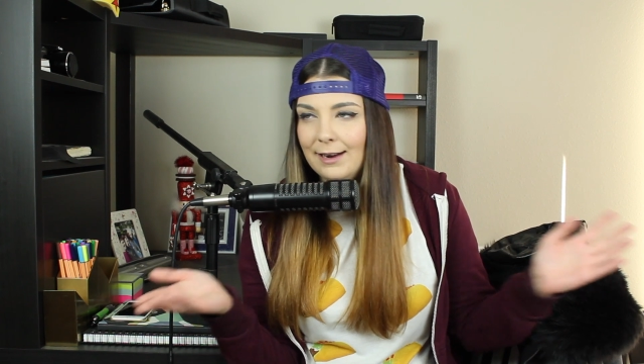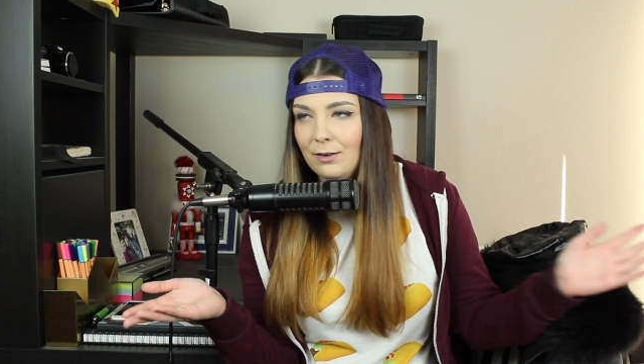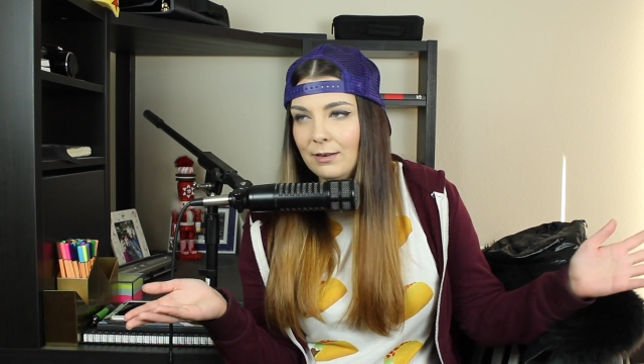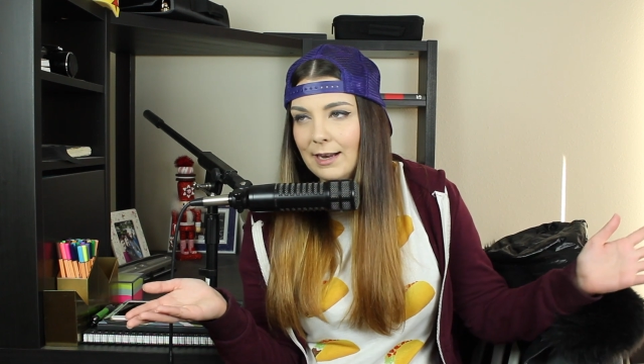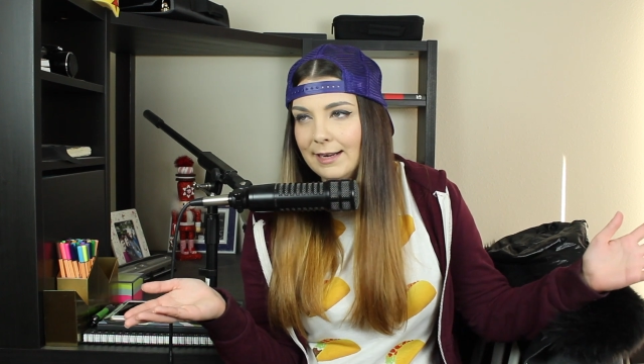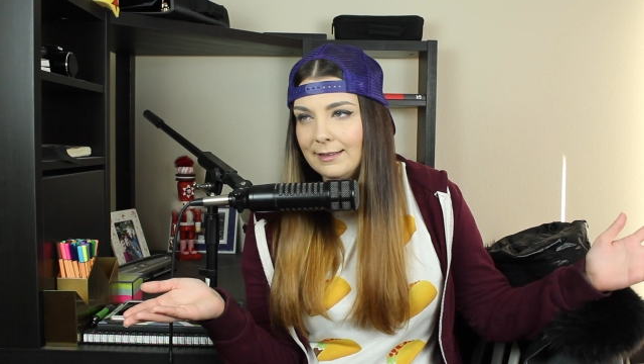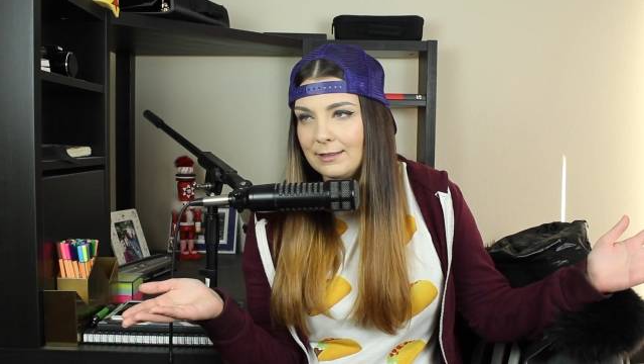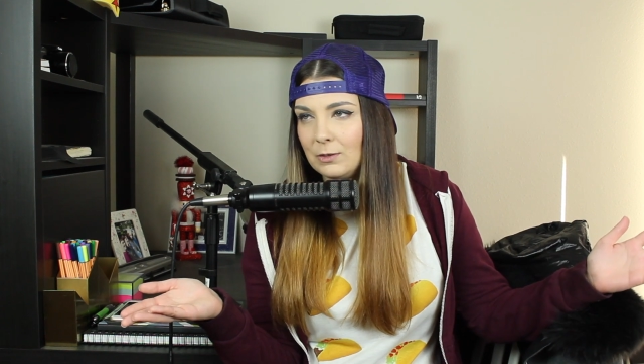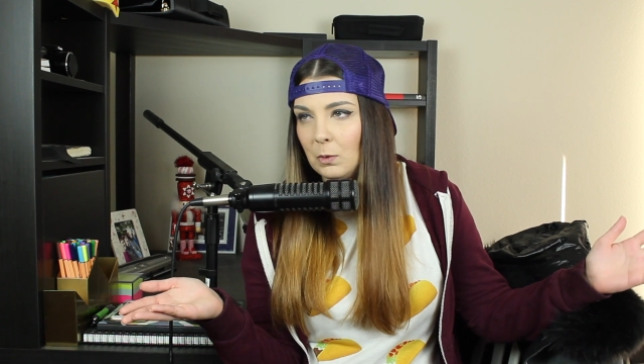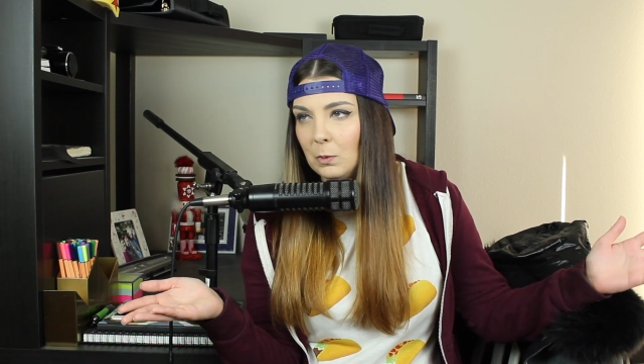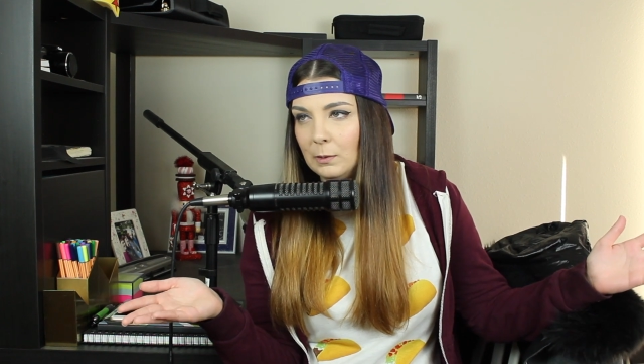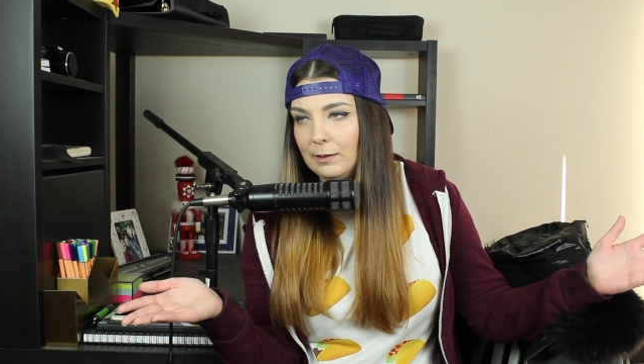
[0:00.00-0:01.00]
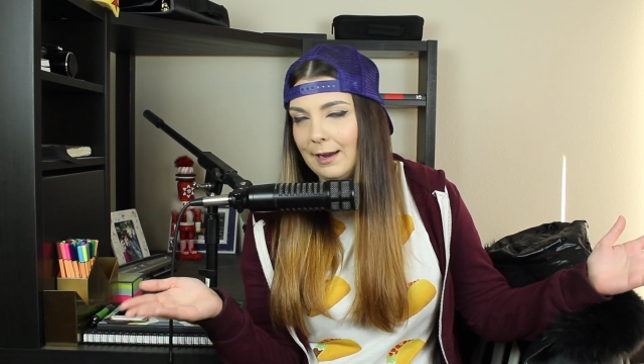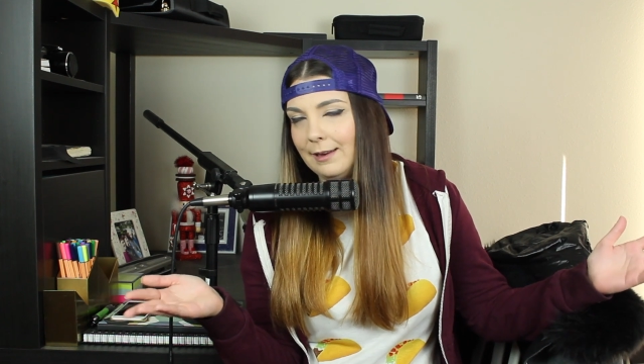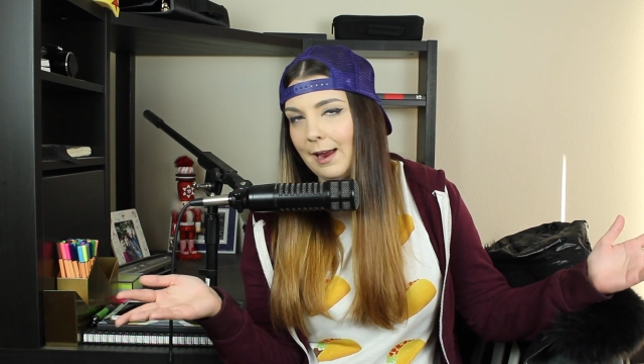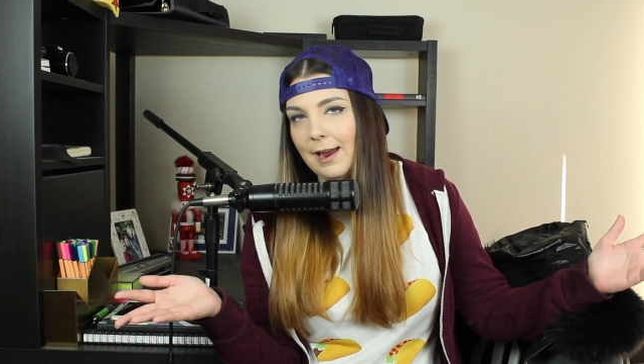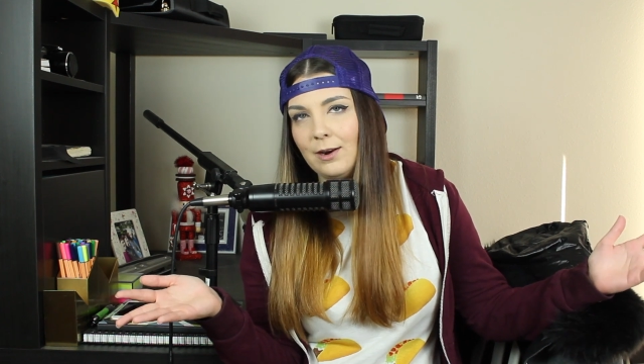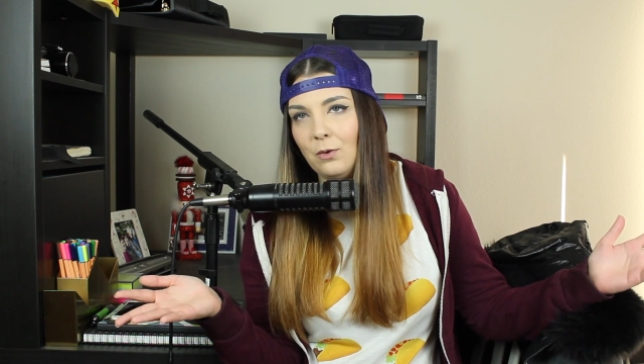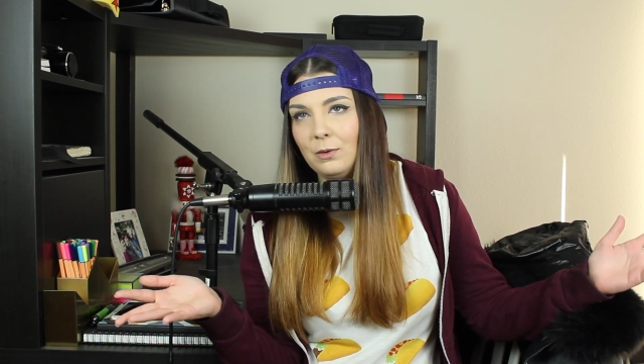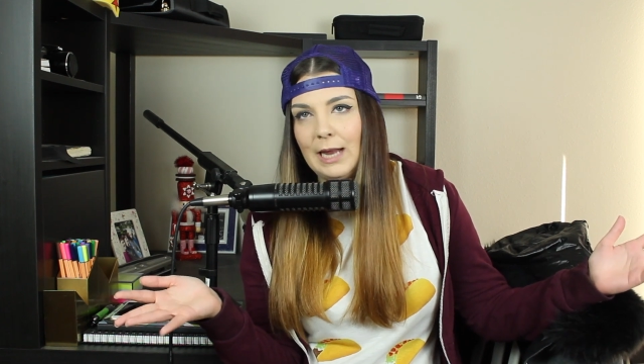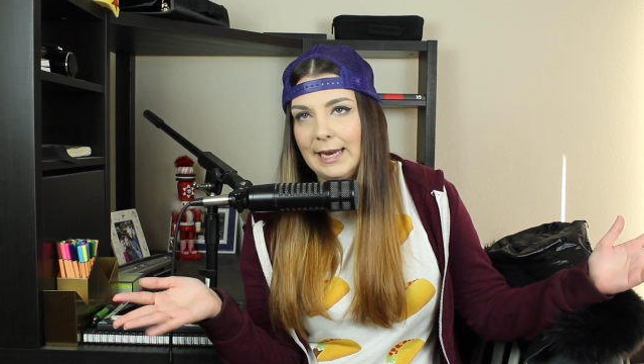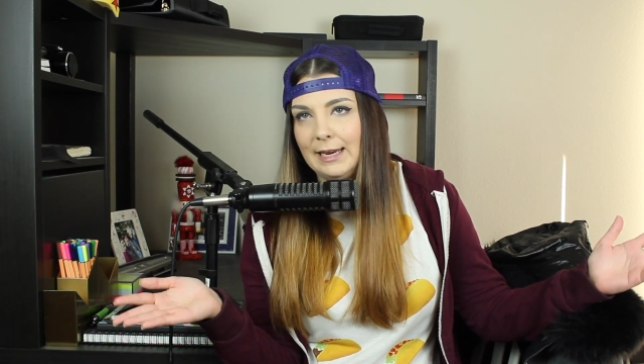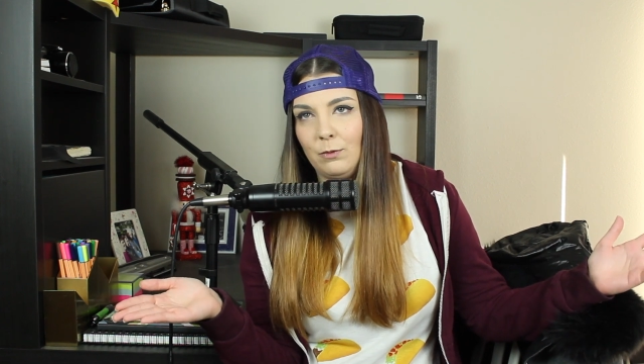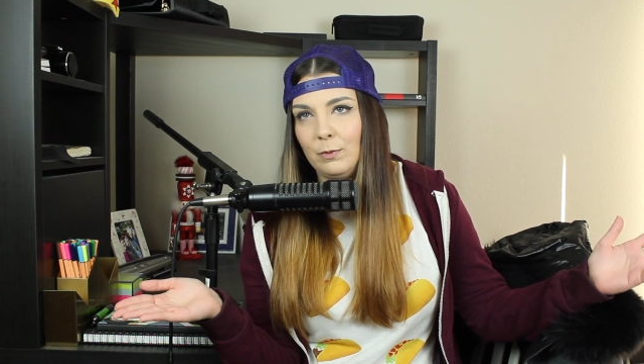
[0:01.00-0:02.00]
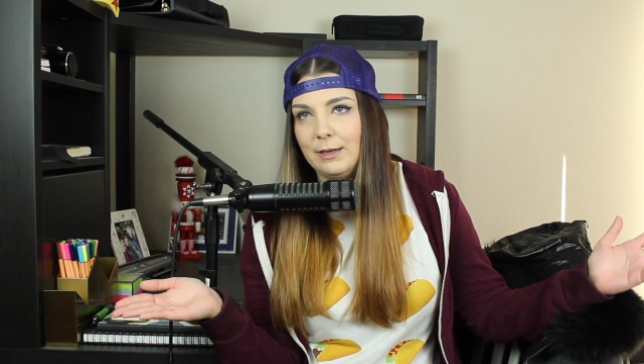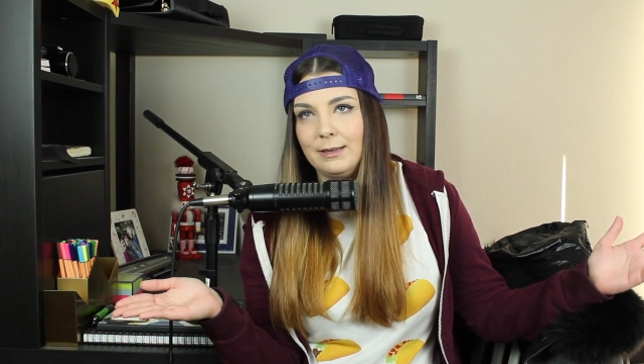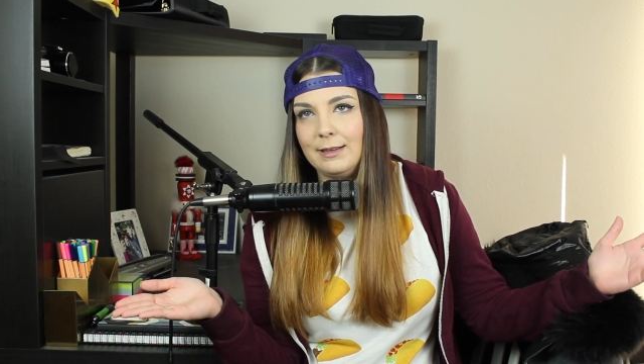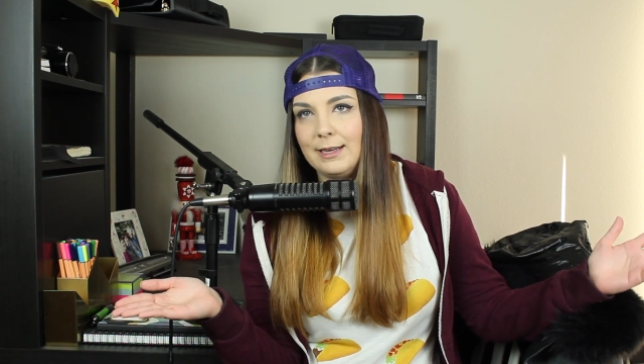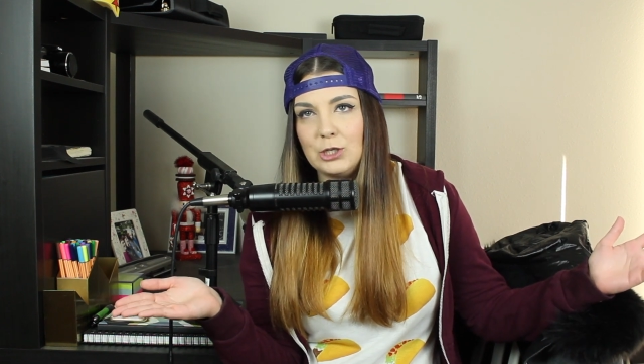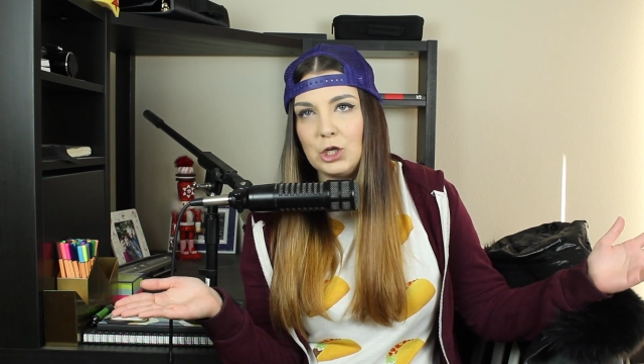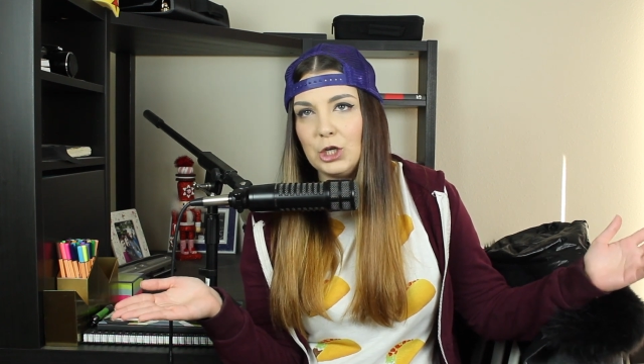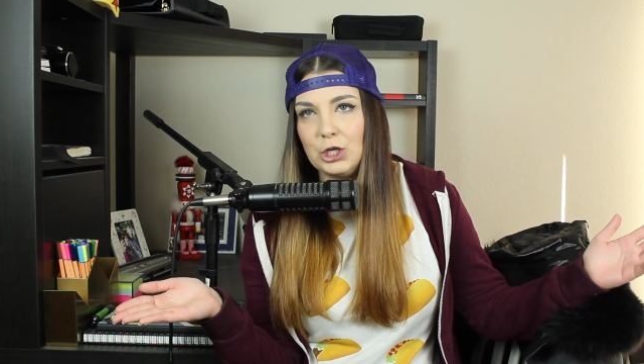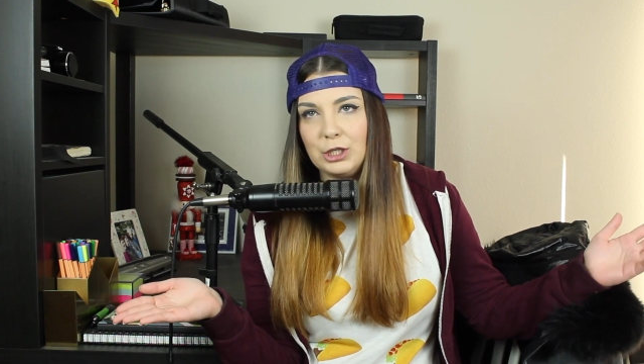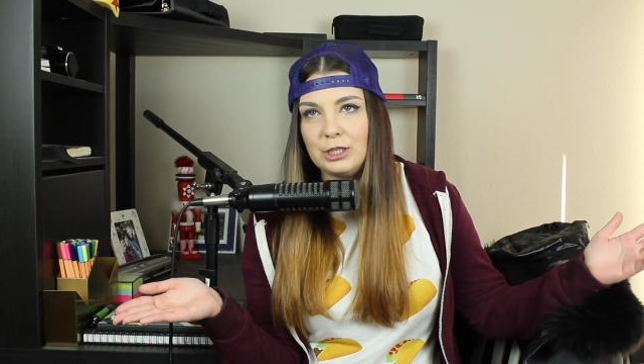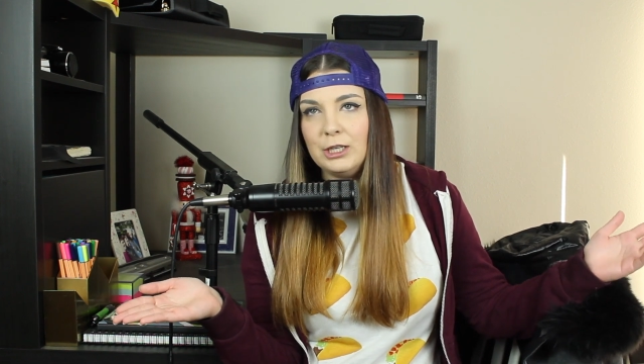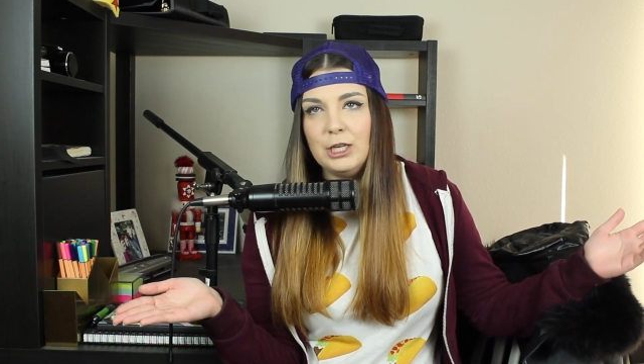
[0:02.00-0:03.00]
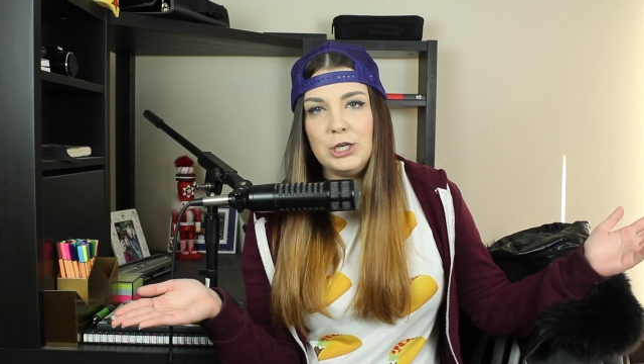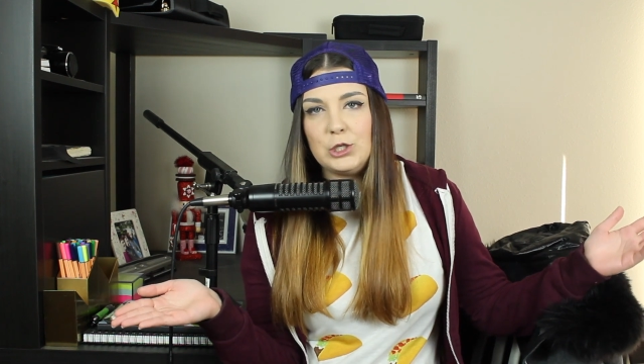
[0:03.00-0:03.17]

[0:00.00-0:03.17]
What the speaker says: I don't like this whole, I don't like it when they turn